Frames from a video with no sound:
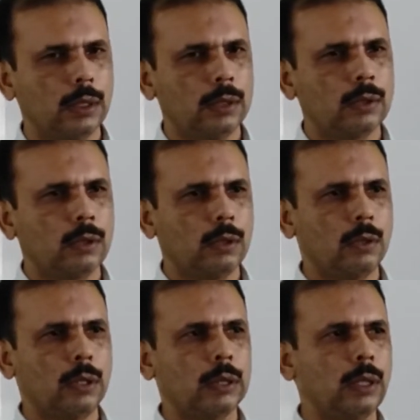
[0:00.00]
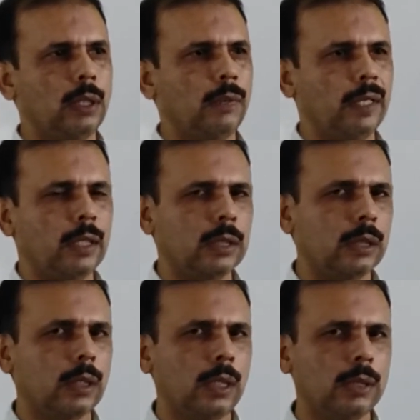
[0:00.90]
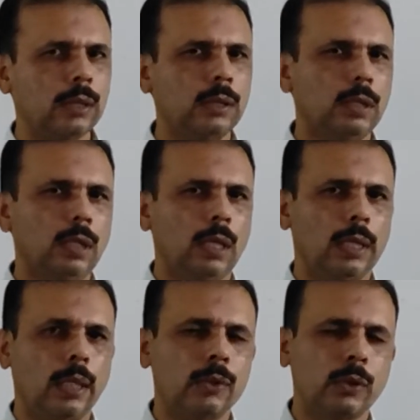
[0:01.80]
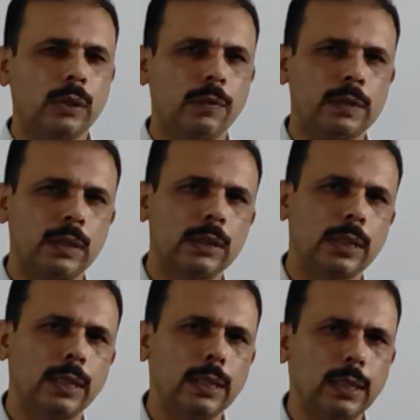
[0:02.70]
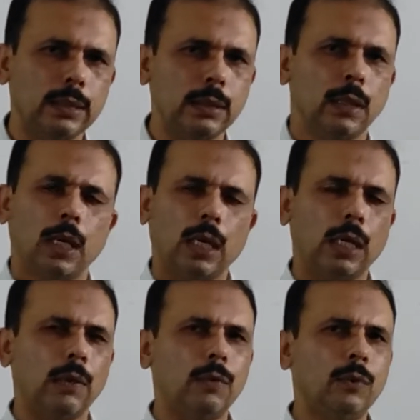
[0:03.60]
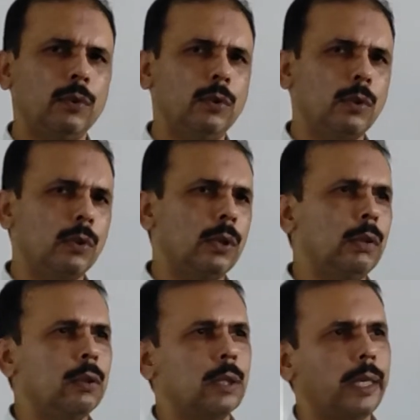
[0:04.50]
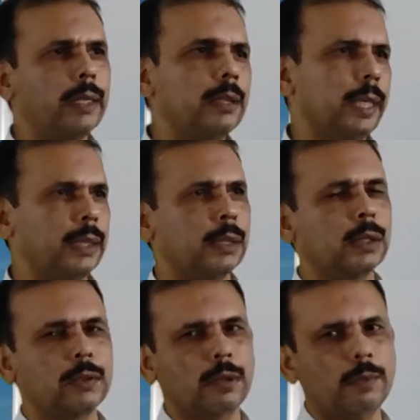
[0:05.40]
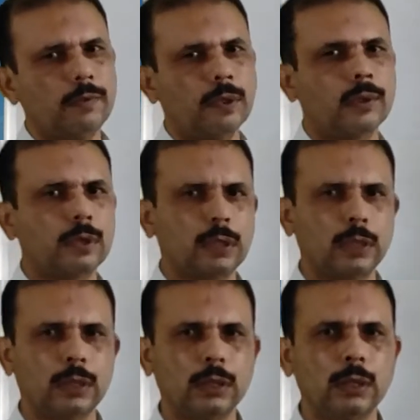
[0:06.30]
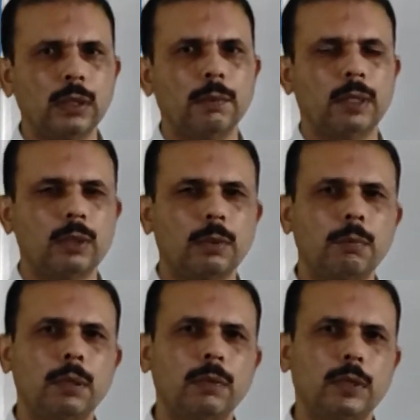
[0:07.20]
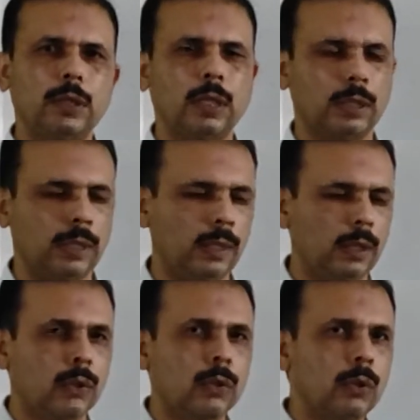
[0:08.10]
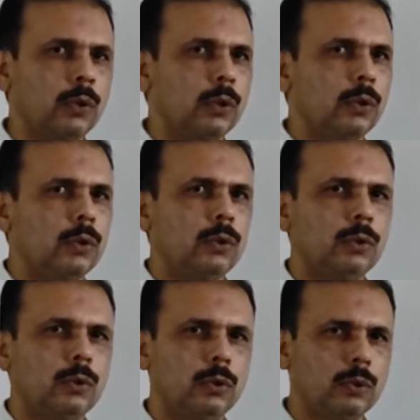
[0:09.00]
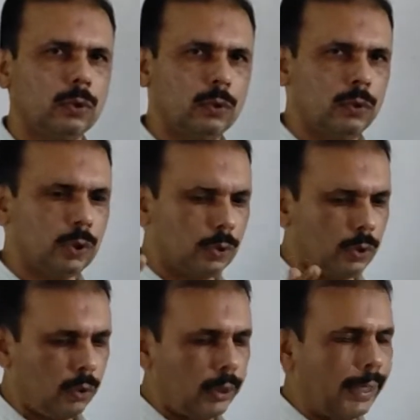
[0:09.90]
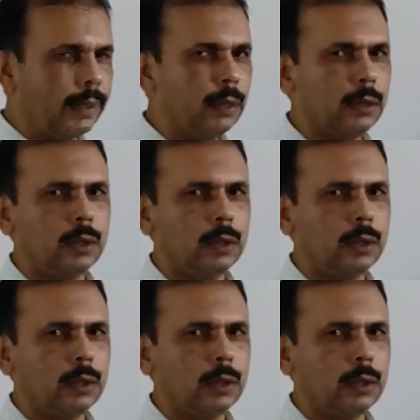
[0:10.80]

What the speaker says: So during the vacation class and also in the Victor channel class, I have told you to write the answers of some of the questions. But remember which are they. So you should do that.